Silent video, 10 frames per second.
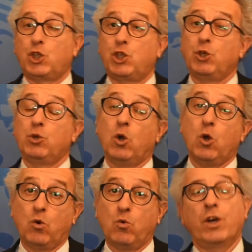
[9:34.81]

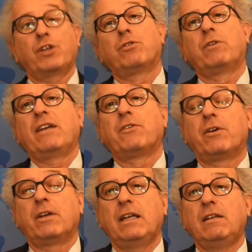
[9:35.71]
to work
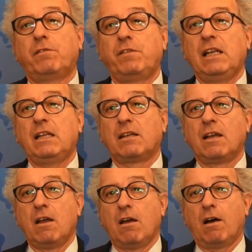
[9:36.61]
together in the field
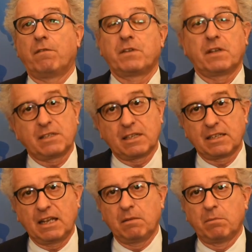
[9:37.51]
of
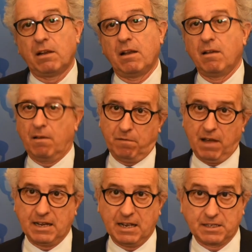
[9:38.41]
sustainable
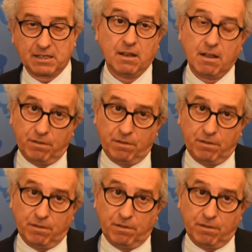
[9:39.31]
finance.